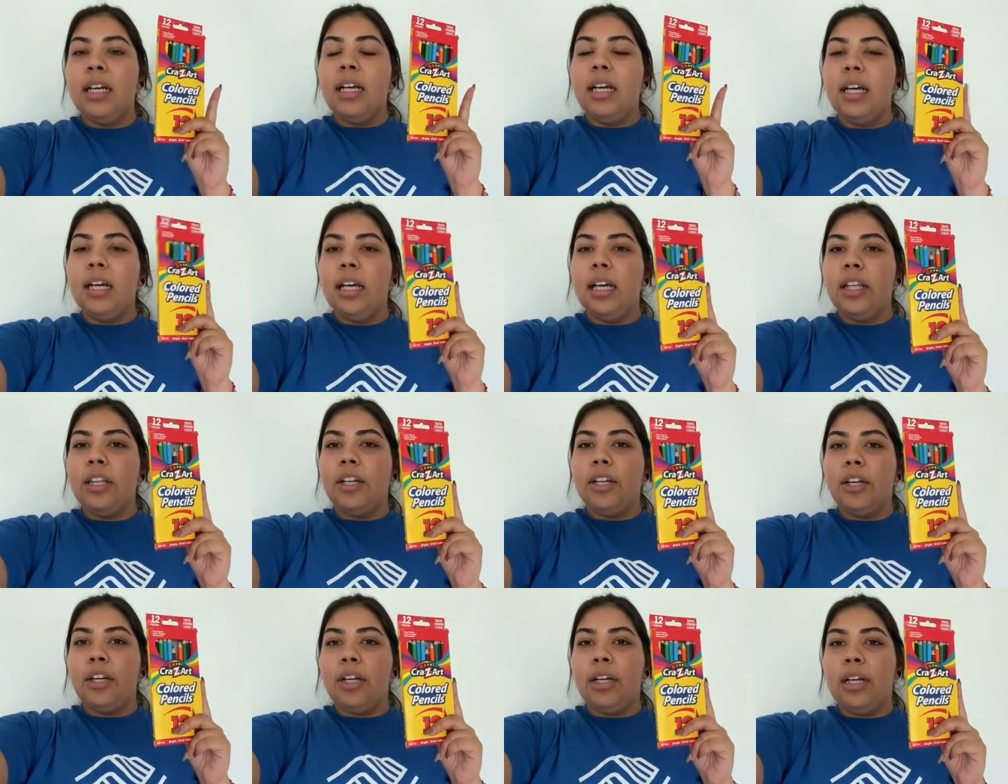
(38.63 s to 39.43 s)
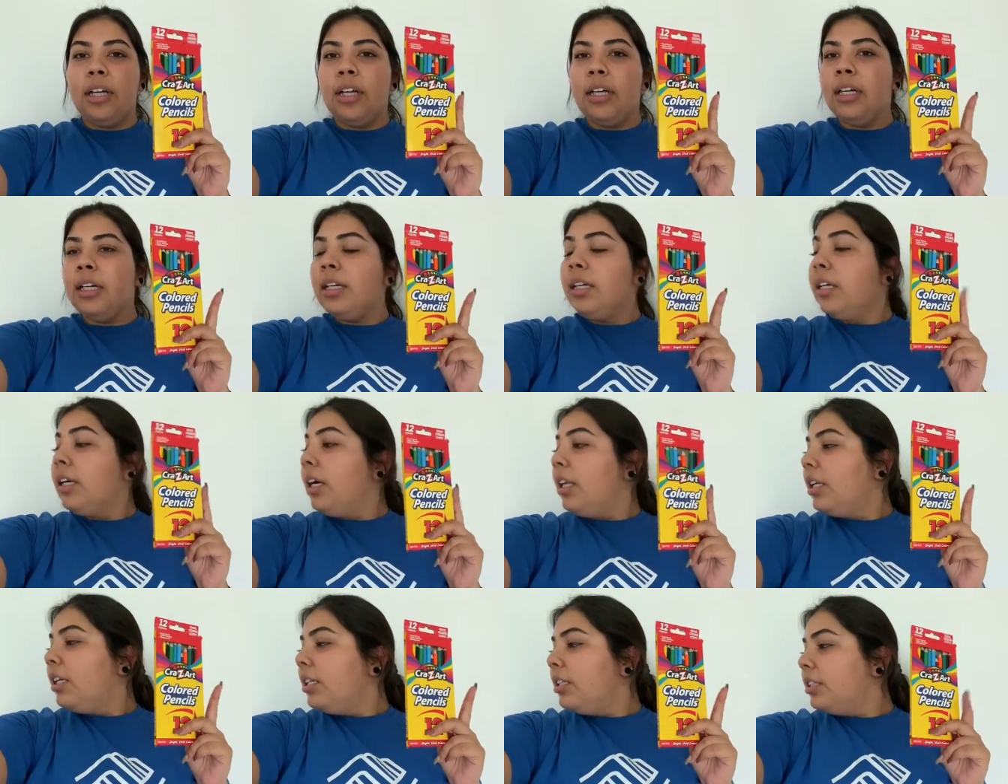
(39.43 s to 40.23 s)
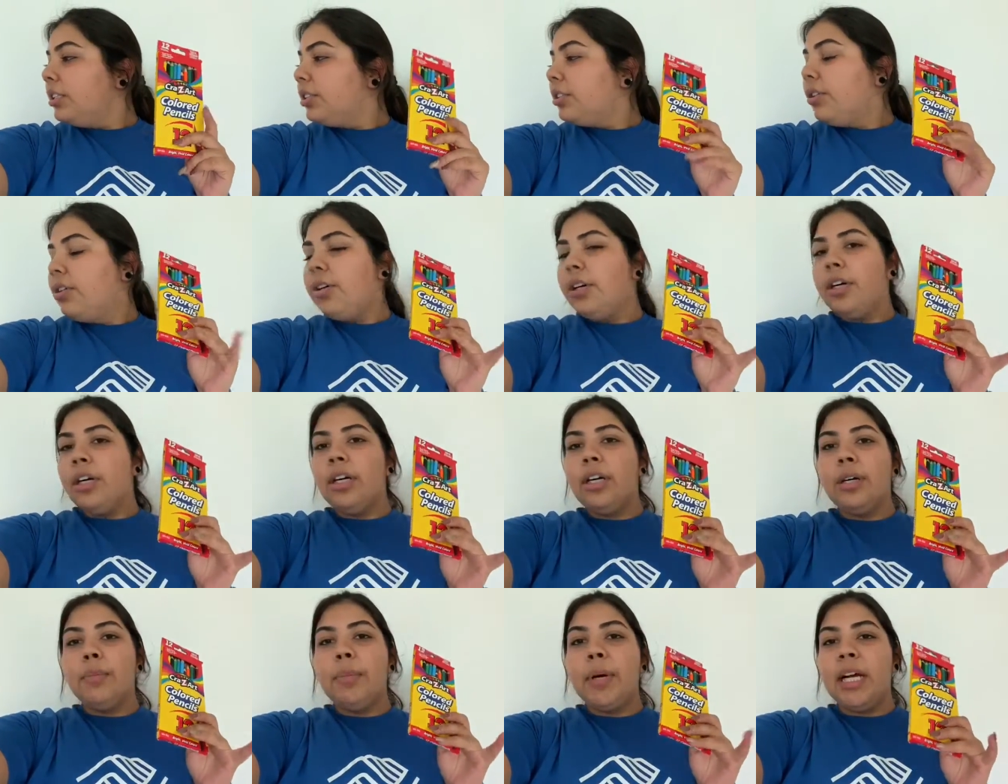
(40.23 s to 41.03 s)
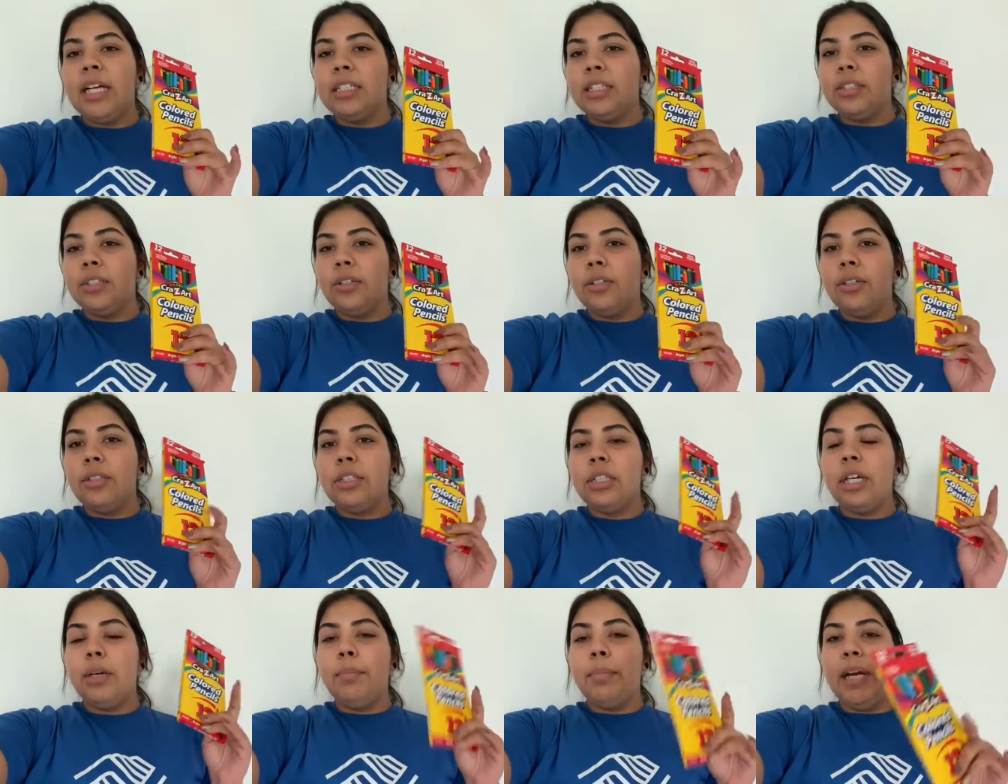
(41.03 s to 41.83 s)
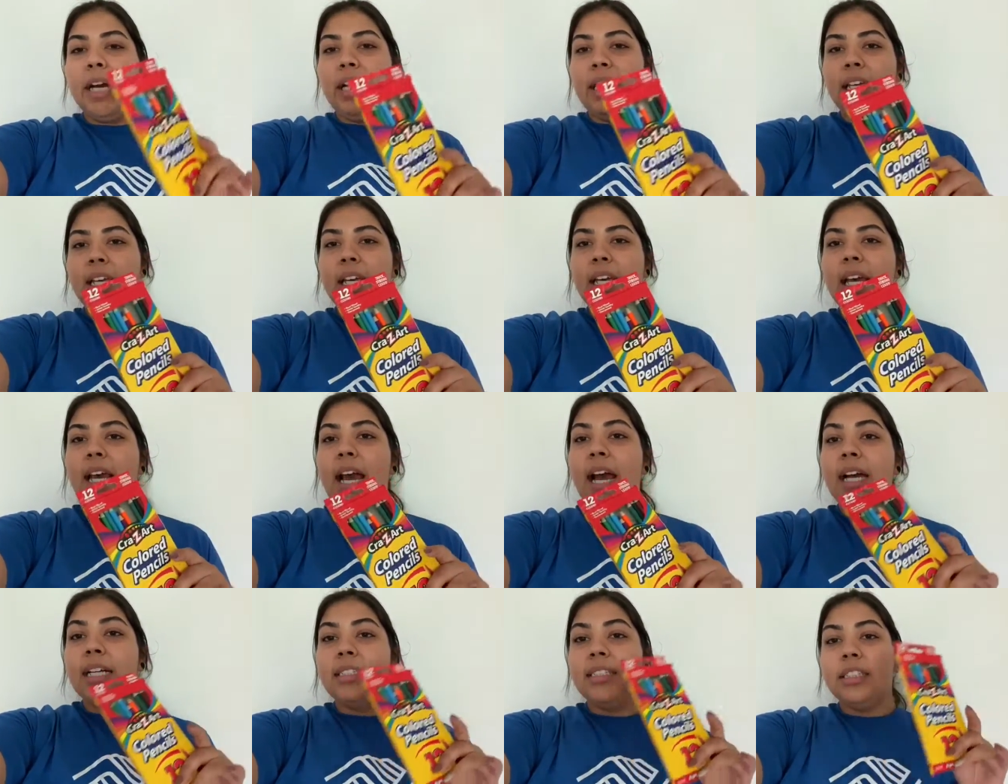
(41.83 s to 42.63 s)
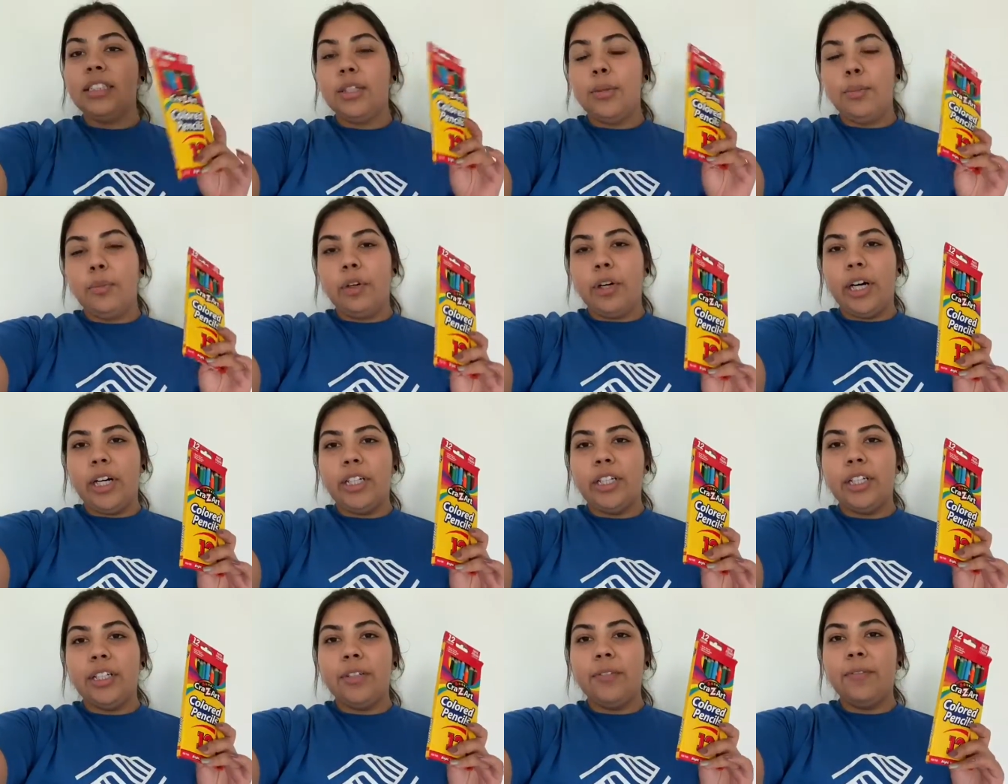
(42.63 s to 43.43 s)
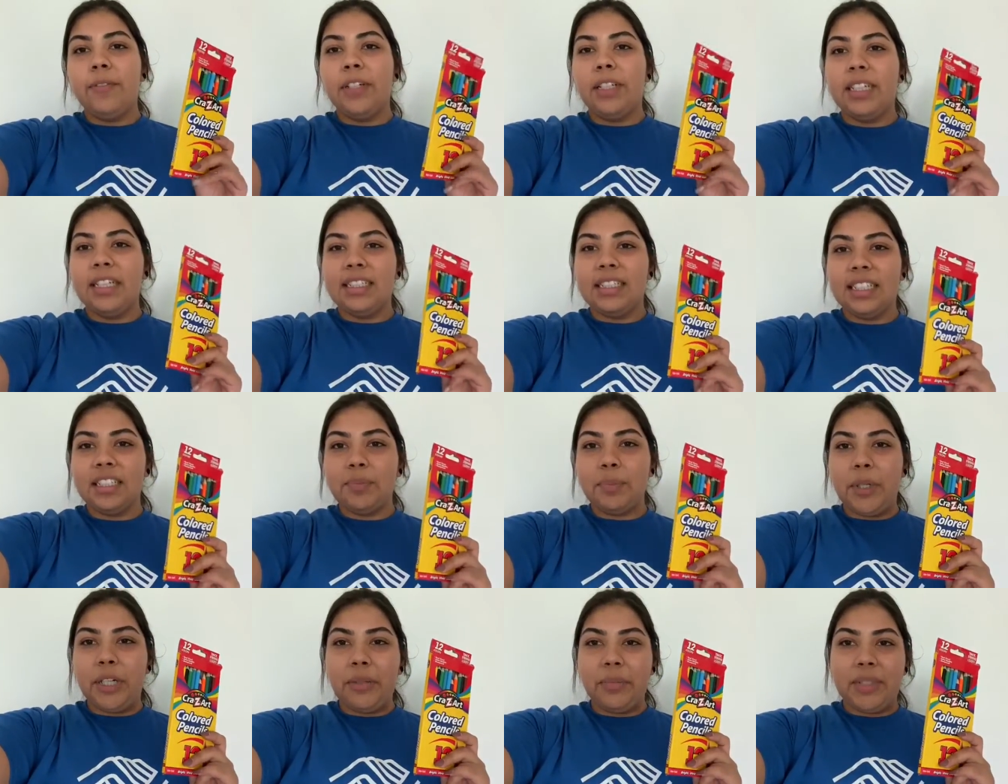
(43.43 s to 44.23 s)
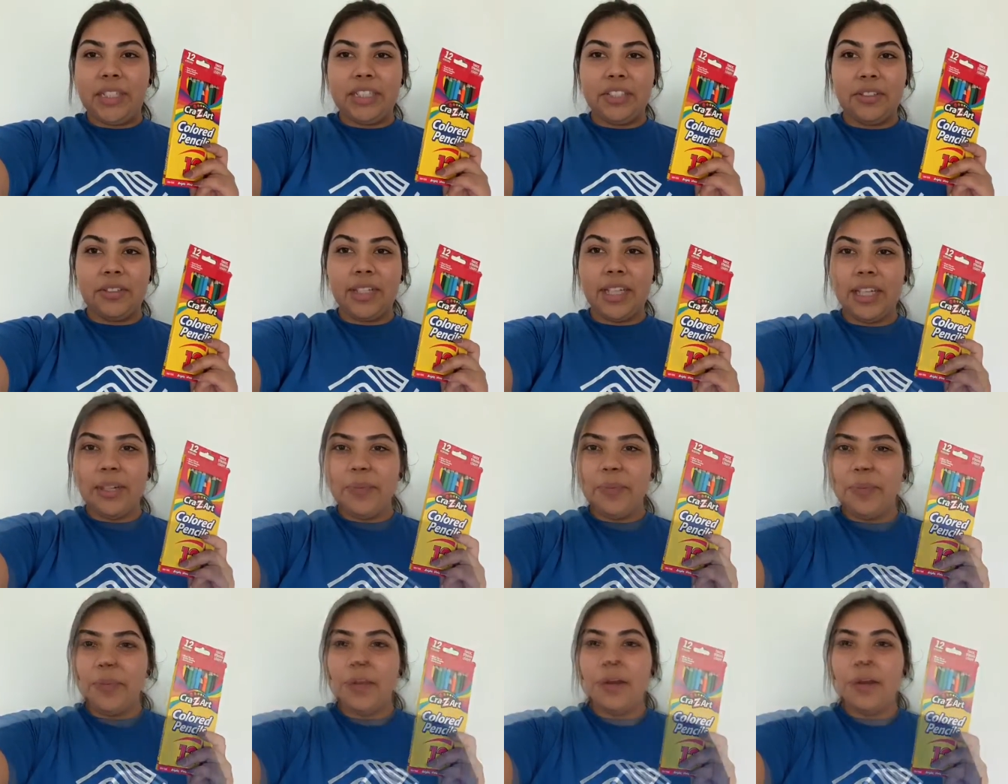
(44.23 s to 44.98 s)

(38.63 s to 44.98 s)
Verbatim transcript: either colors or pencils, a baggie, and some water for this experiment, okay?